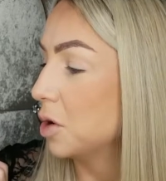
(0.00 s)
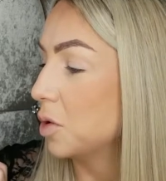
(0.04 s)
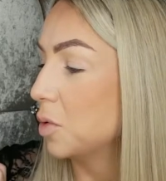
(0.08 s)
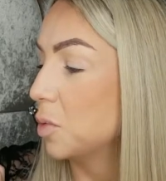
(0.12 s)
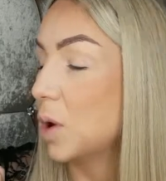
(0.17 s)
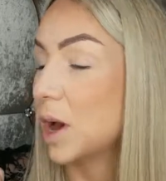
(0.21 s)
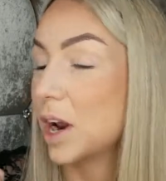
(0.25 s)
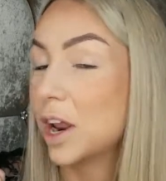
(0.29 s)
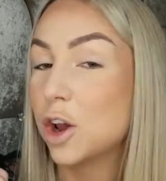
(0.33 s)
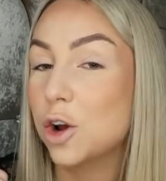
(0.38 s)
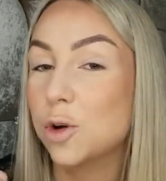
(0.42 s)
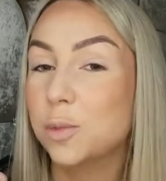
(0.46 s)

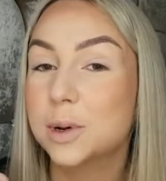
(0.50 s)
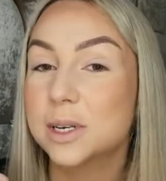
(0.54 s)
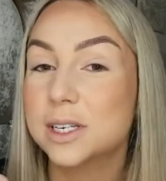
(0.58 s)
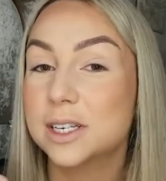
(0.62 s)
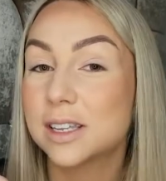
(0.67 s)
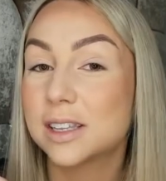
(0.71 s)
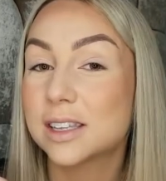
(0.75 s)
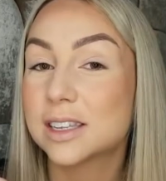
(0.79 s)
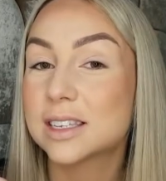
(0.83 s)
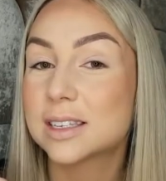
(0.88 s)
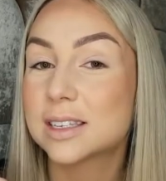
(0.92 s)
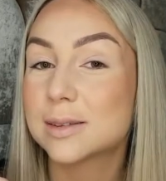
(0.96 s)
When I opened
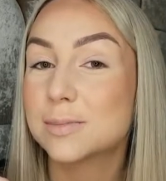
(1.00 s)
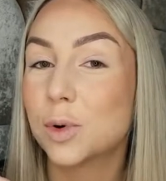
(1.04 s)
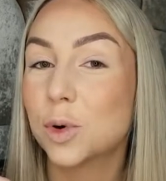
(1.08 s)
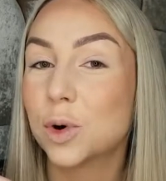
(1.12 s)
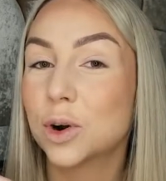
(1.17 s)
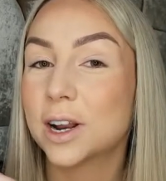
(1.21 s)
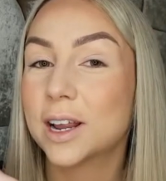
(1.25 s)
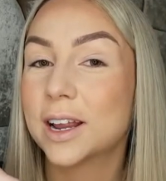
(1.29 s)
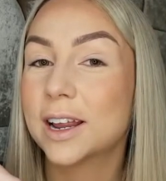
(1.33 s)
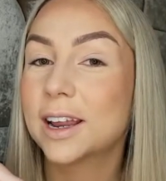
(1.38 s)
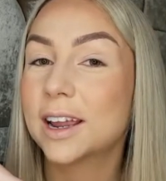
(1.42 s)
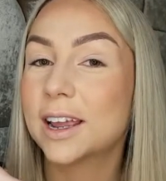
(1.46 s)
it this
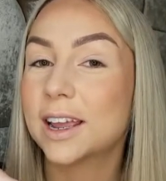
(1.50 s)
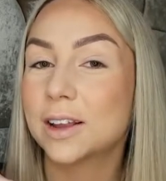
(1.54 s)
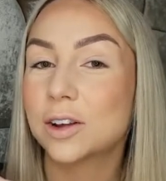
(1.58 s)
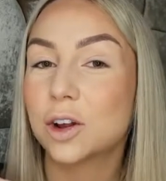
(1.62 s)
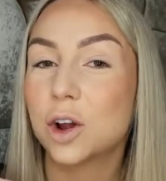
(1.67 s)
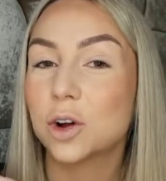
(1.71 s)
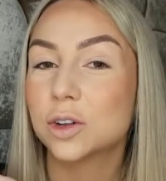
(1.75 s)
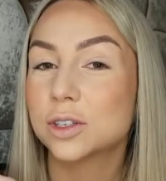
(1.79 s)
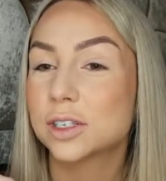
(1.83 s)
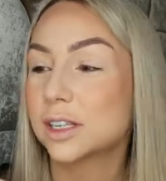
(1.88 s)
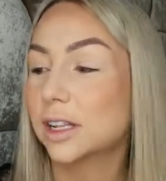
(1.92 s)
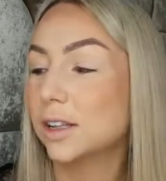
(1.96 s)
morning, it
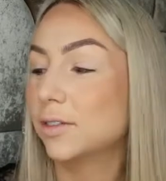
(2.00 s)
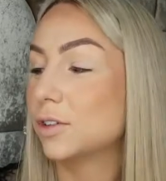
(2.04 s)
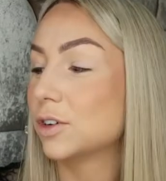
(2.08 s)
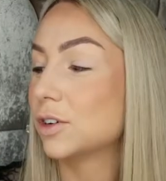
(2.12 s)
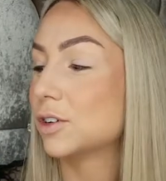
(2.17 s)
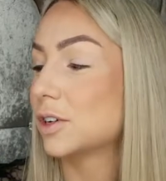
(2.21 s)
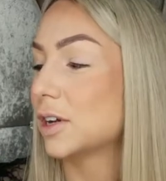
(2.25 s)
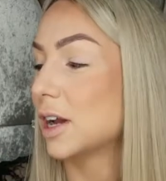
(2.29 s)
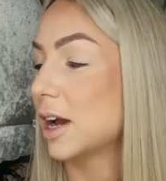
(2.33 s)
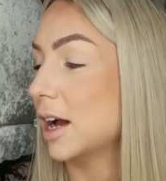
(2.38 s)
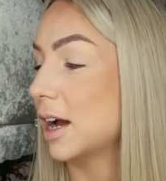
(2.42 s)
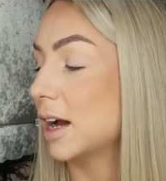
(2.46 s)
got delivered
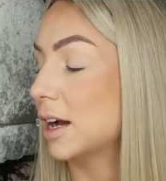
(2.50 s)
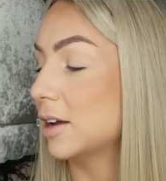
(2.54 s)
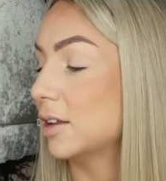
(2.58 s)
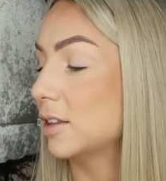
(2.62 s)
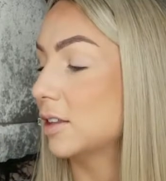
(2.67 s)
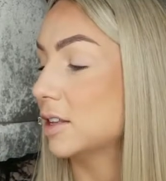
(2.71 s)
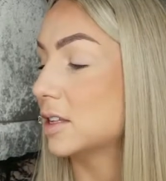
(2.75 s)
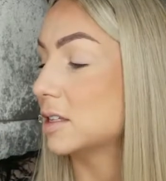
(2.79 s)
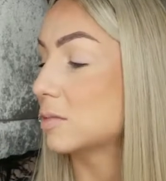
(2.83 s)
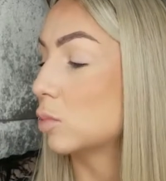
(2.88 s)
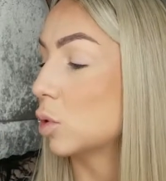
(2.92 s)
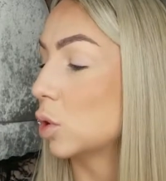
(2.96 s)

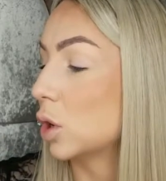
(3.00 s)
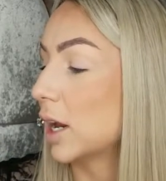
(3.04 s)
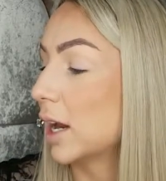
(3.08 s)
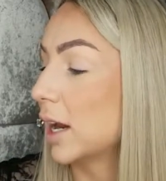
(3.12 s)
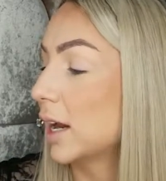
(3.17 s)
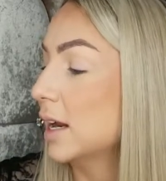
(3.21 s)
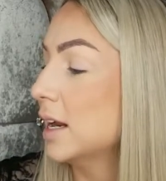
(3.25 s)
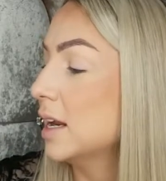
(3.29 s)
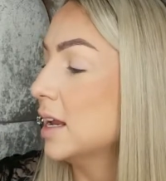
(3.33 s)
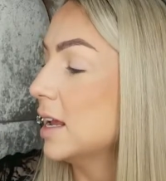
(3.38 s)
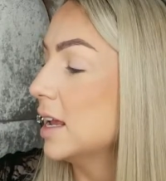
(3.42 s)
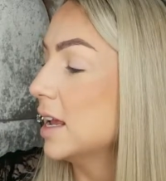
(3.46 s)
this
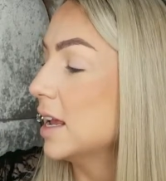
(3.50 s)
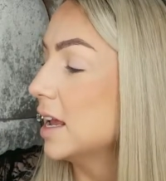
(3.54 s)
morning.